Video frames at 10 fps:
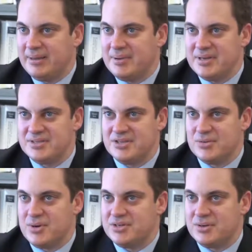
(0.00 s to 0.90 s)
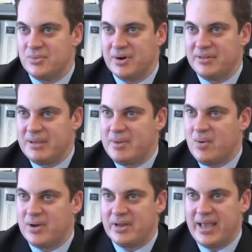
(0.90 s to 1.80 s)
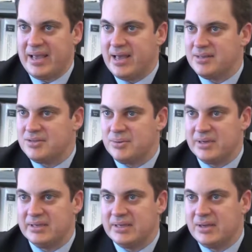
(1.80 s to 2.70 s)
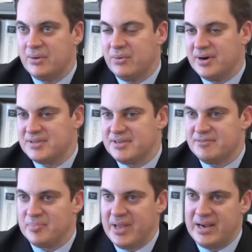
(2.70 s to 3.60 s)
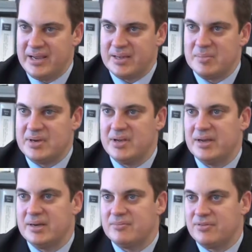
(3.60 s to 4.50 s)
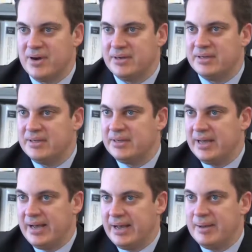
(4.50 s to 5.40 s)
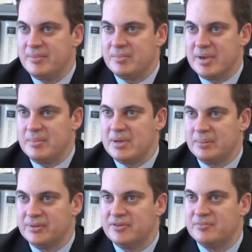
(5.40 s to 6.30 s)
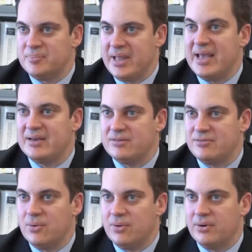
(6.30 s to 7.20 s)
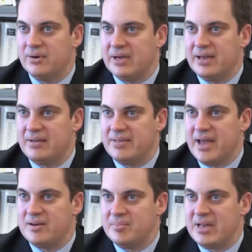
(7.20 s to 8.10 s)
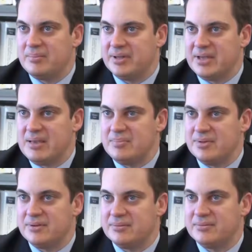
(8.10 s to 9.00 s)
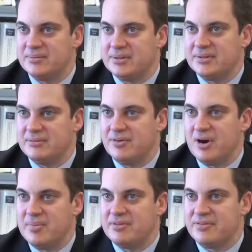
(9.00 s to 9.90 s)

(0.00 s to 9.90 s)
in a situation where they may want to hang on to it. Whereas if planning had been done up front, you may be able to have planned for that and been able to keep the farm and the